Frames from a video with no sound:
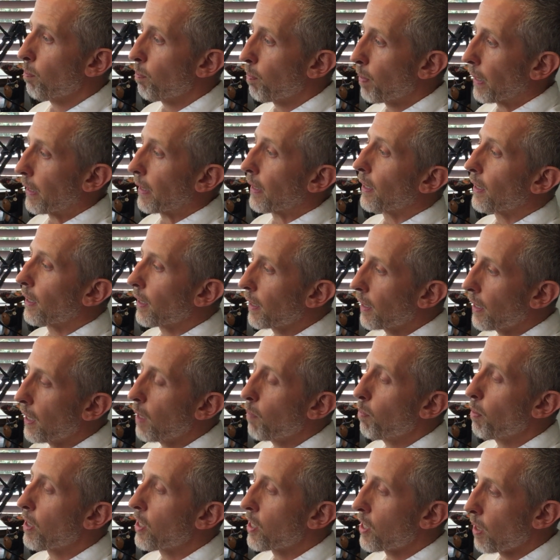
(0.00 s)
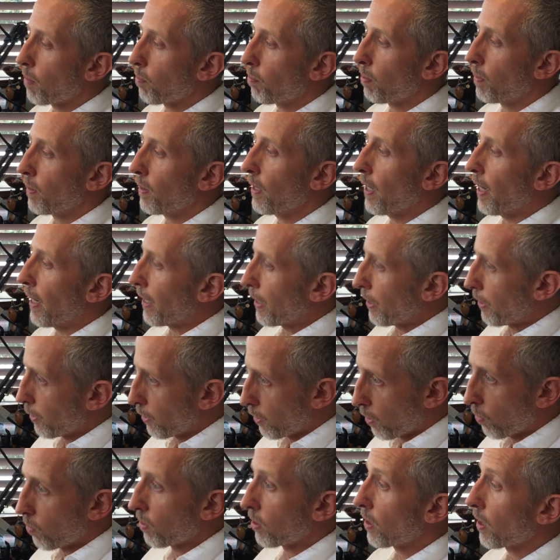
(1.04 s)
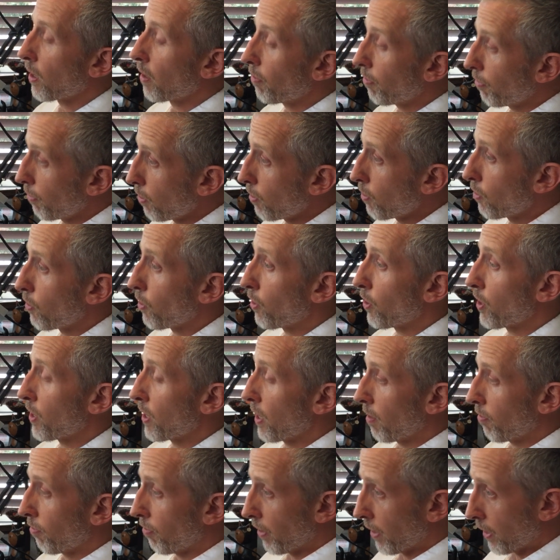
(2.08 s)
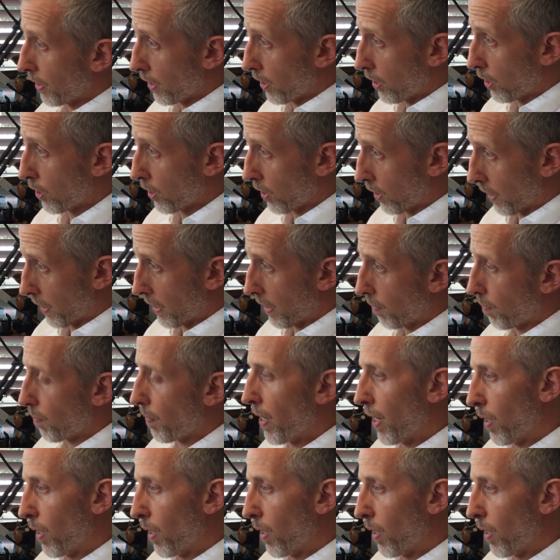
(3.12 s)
But keep it simple and don't confuse yourself initially.